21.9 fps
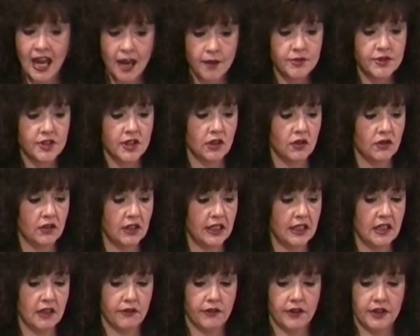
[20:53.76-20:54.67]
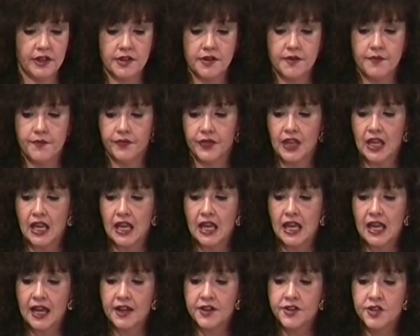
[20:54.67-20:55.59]
Absolutely different.
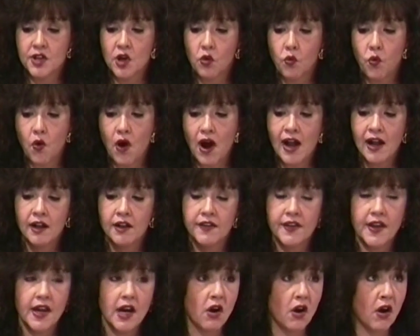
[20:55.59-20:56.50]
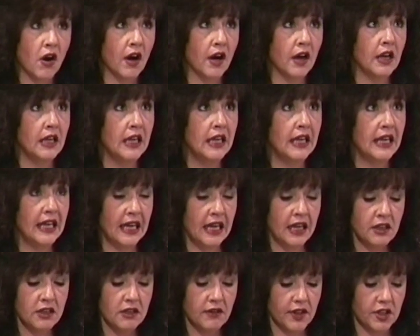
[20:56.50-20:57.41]
And so while there are
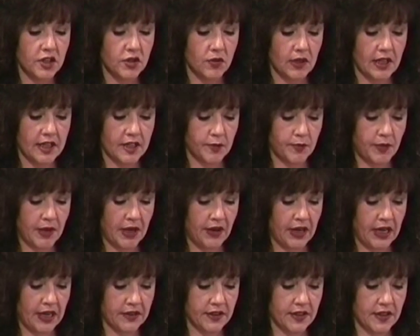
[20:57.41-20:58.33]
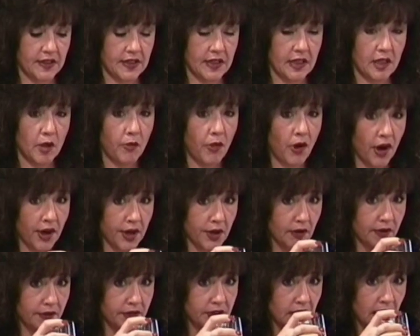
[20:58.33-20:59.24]
individual experiences in the
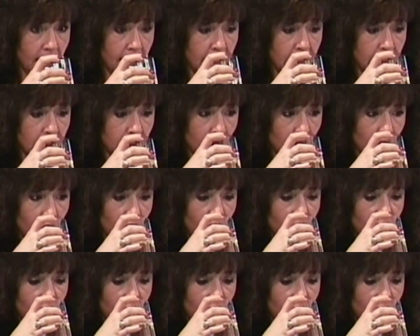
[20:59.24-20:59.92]
Bardo of dying.